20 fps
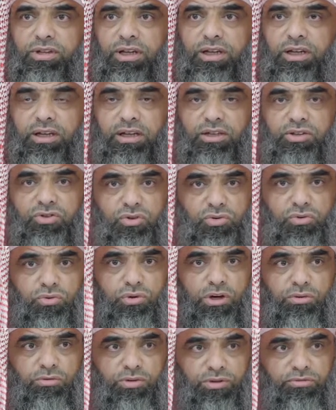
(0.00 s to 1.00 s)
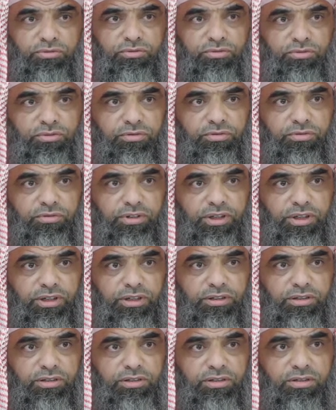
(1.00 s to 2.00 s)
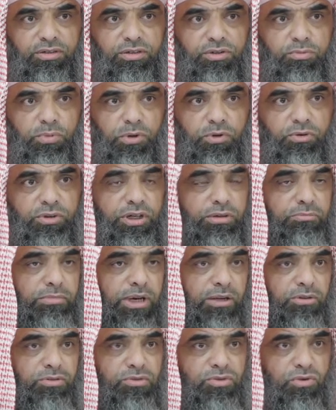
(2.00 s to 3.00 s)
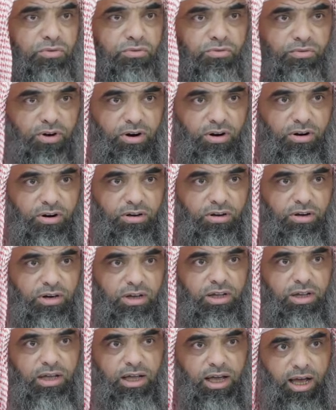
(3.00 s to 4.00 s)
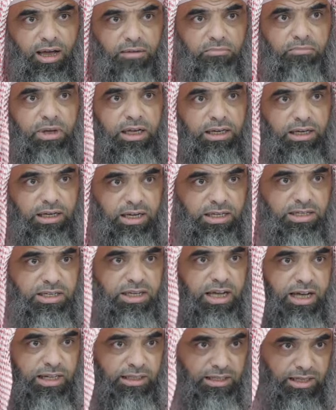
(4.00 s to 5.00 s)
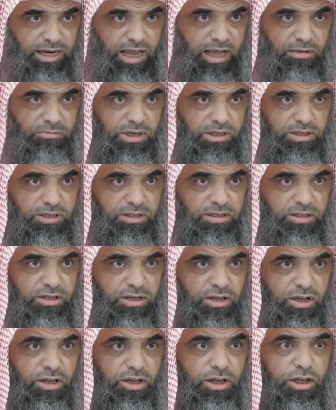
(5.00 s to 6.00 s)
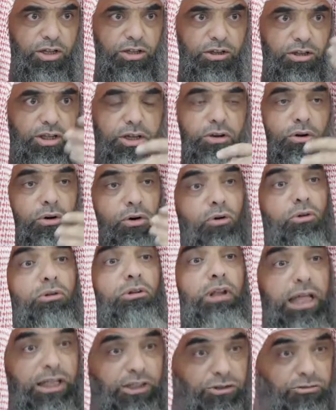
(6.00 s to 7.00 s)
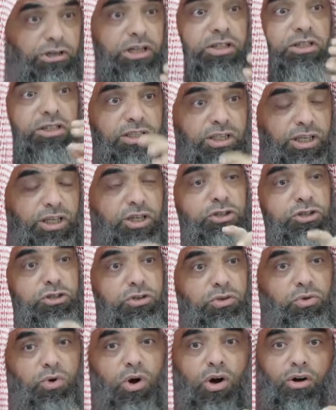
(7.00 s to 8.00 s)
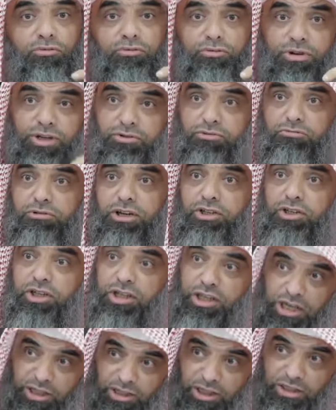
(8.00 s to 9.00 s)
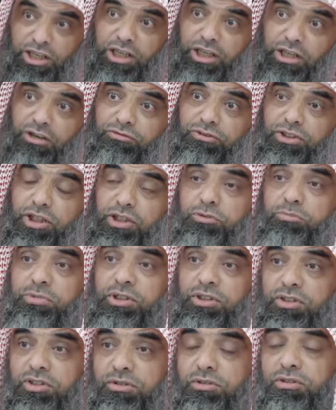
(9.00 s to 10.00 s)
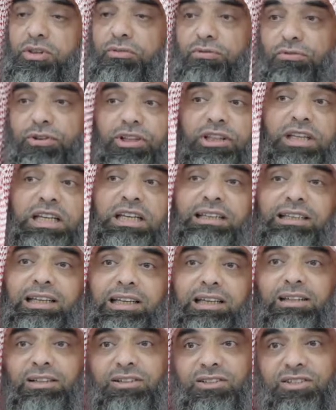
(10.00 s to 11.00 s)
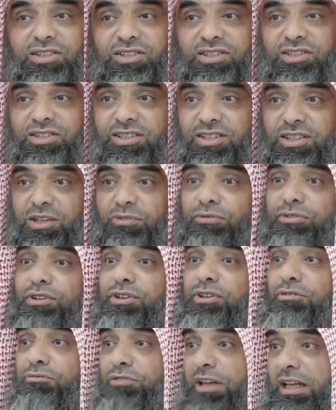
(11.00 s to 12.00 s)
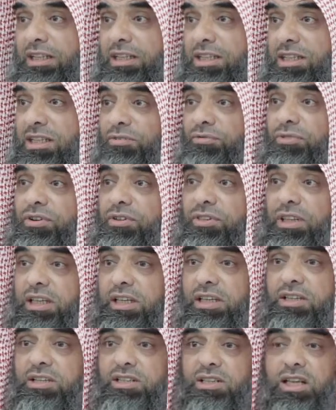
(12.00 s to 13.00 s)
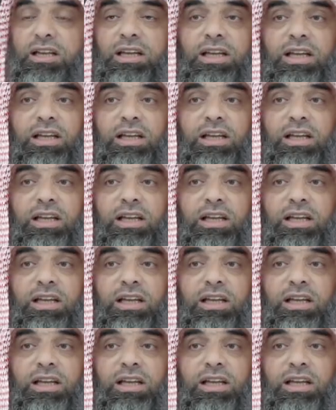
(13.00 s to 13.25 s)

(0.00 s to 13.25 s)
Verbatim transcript: uh, surah we've uh, spoken about so far Amman, Nazi'at, and Abasa. They all address the issue of resurrection and the day of judgment, different details, different events, different things,